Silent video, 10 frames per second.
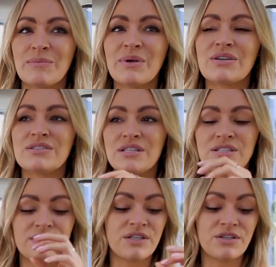And because they
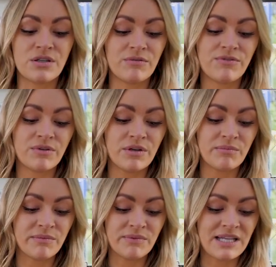just finished top four,
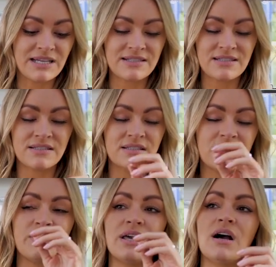and the next season is
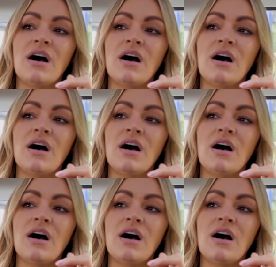going to be.